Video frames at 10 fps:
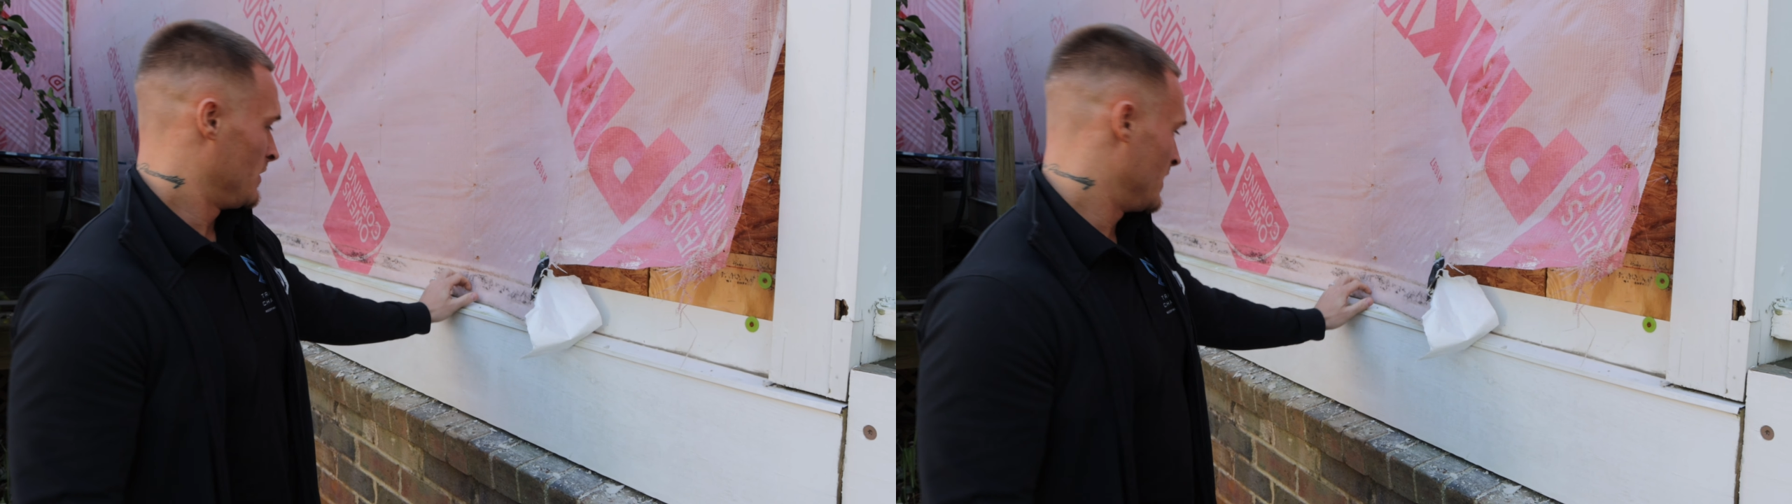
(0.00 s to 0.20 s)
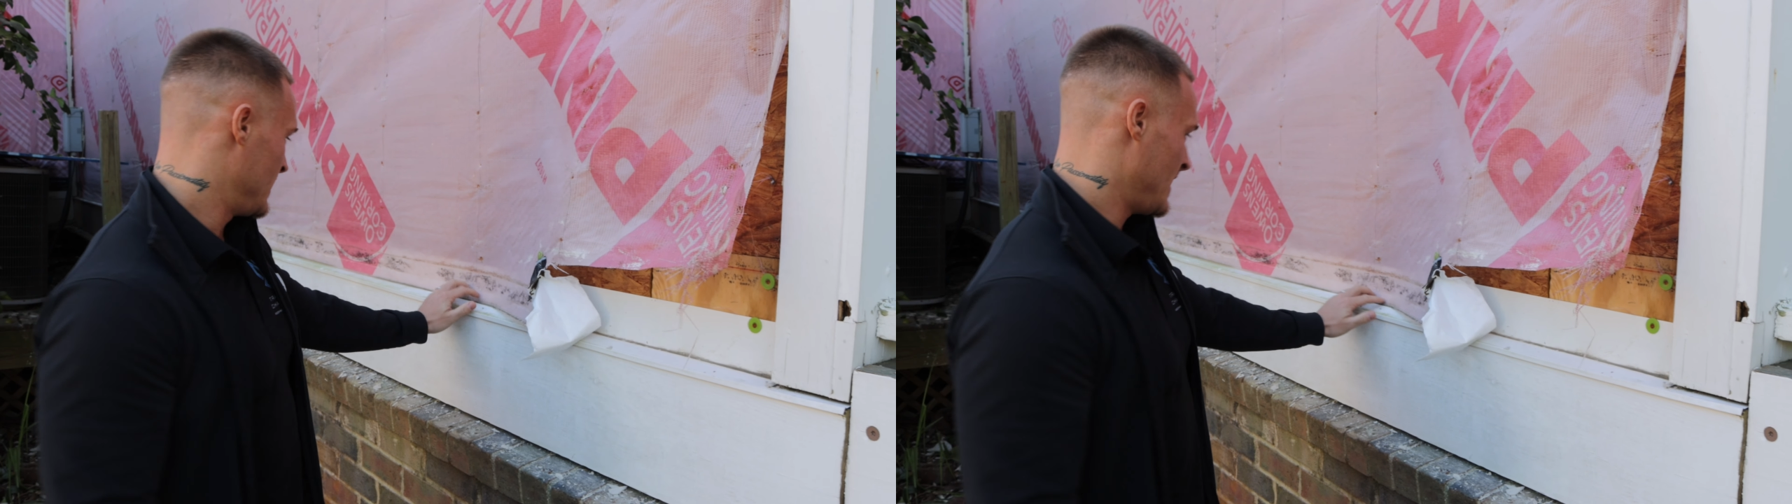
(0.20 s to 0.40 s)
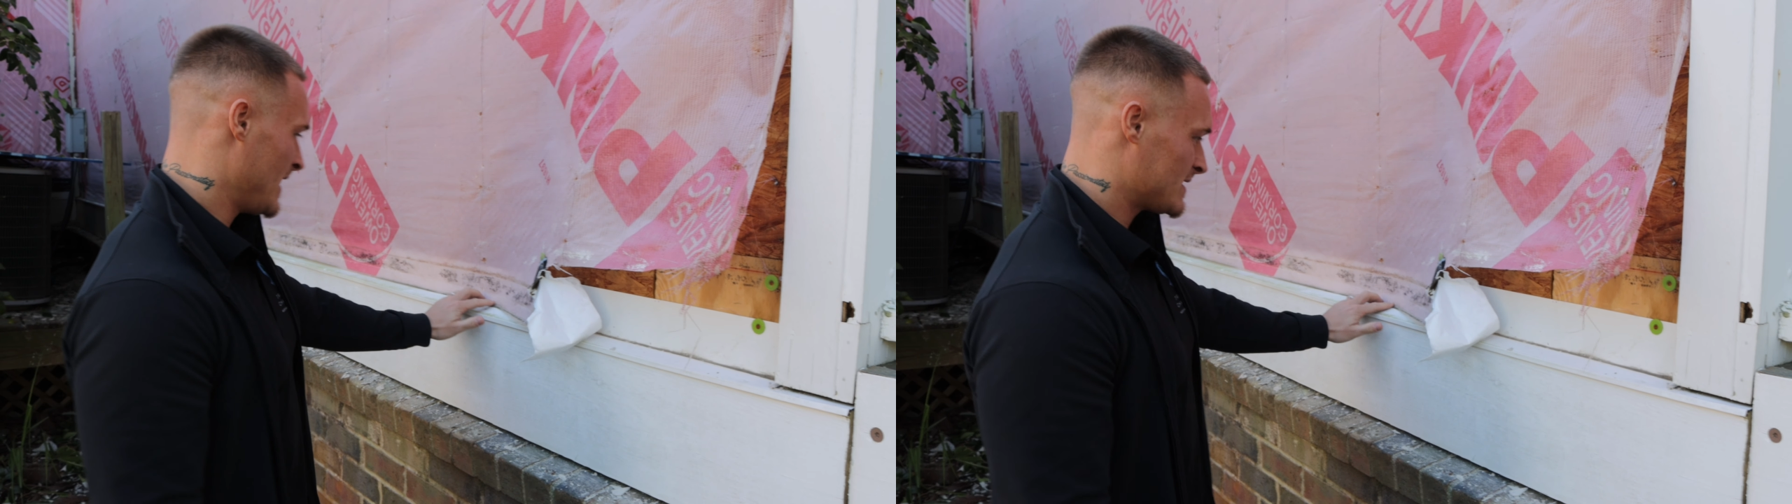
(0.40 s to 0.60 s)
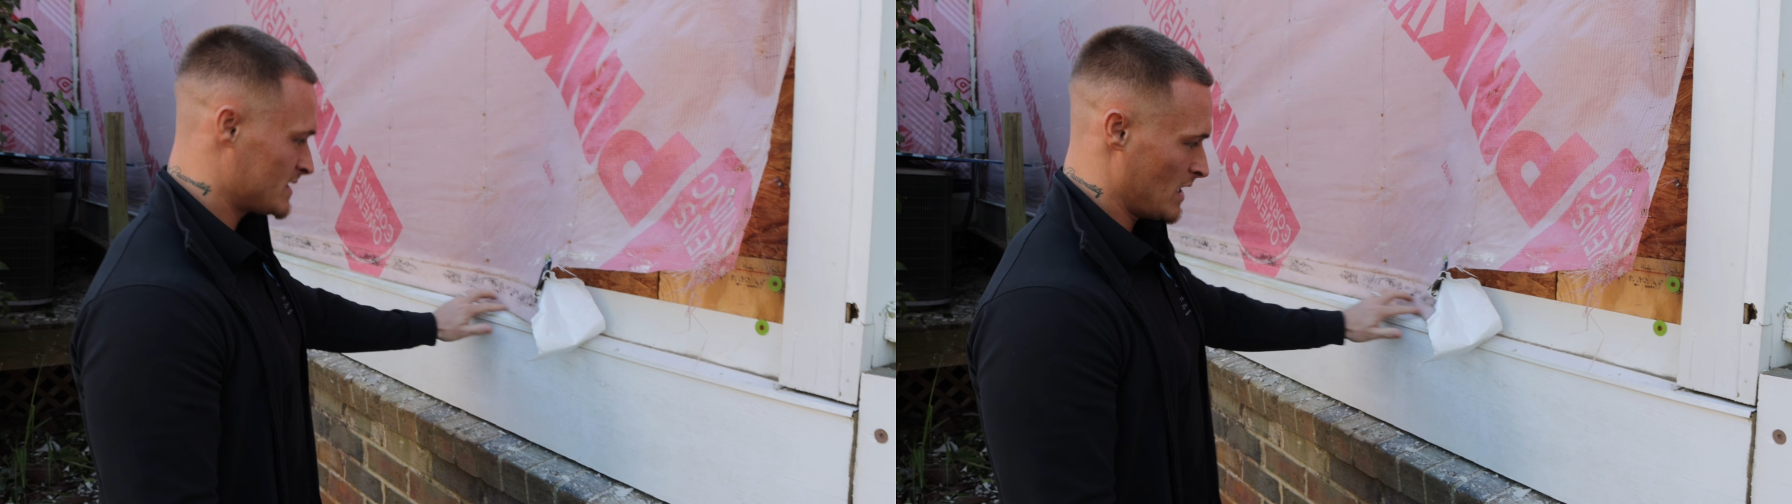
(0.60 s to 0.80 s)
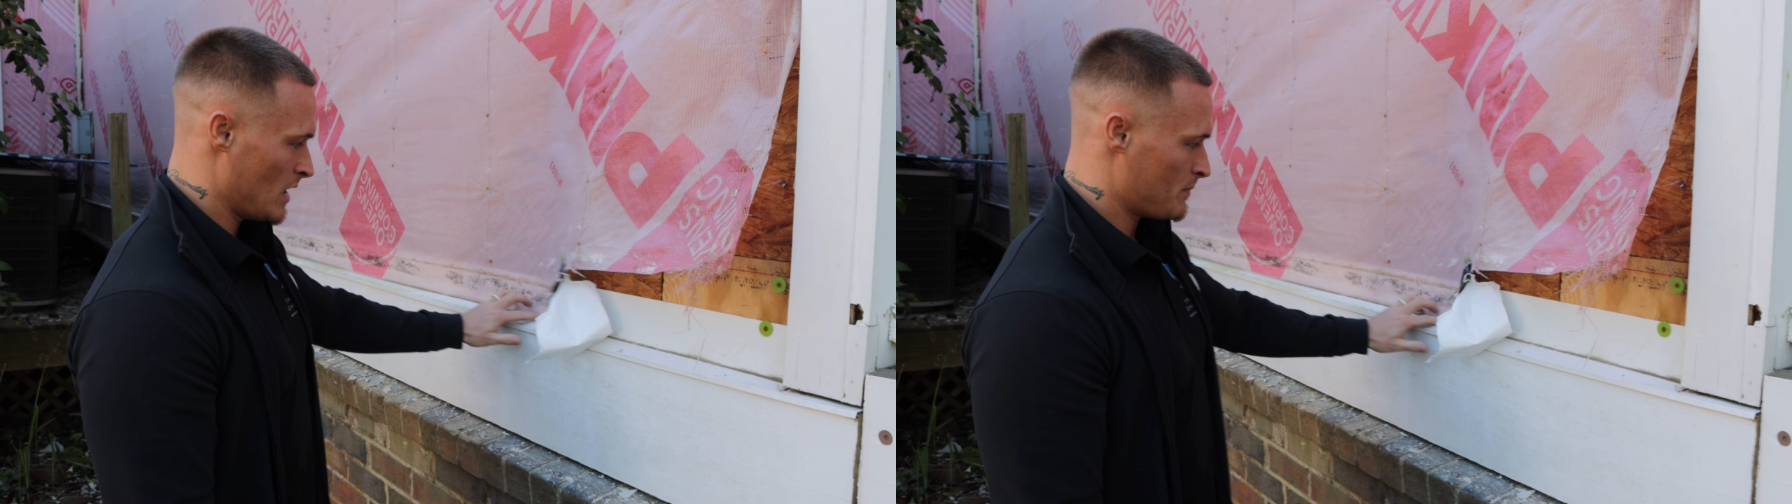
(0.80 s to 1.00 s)
The next
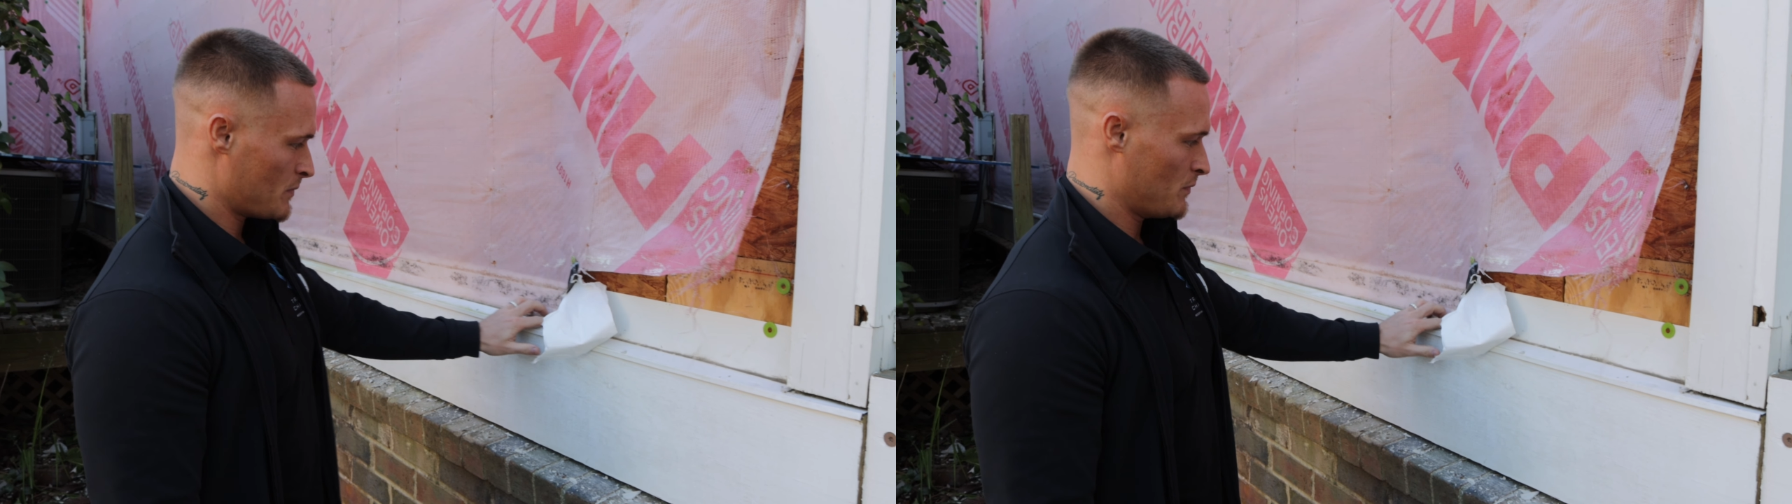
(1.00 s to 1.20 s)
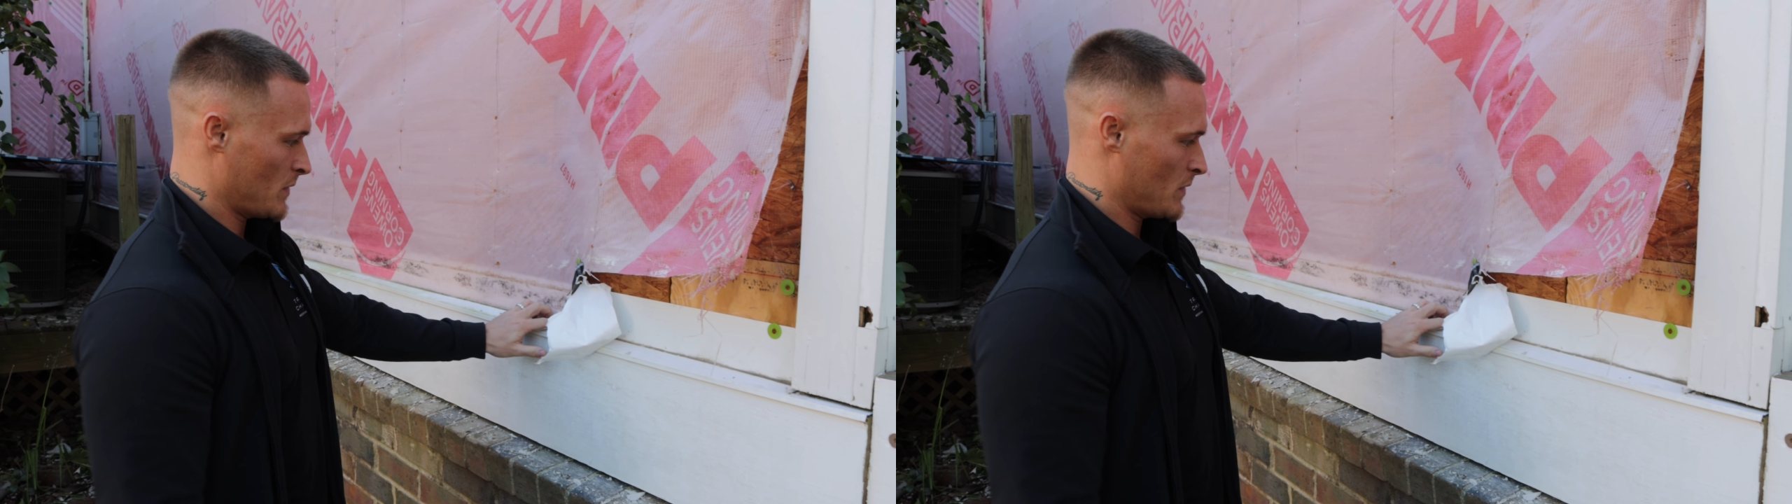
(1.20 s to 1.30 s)
step